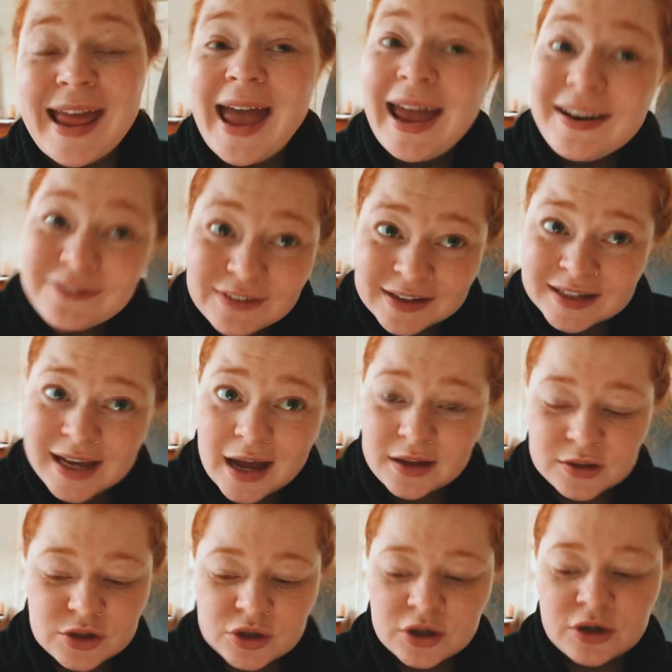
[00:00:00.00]
advent
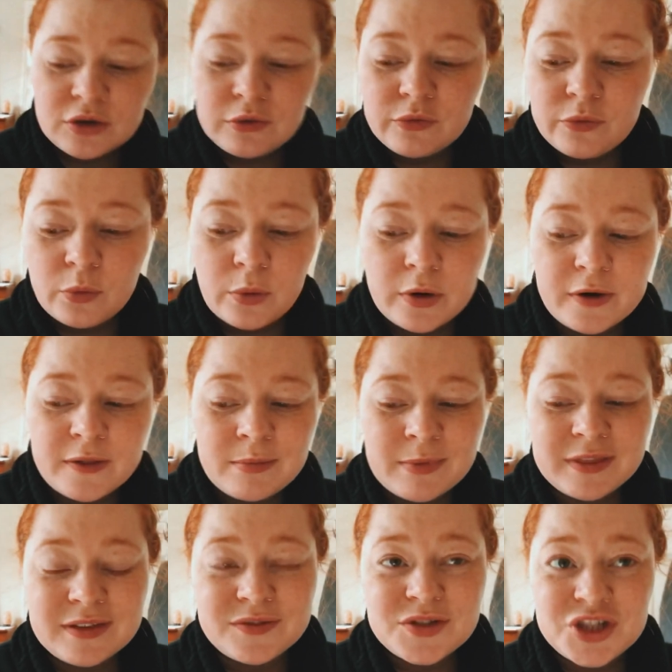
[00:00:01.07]
calendar for the month of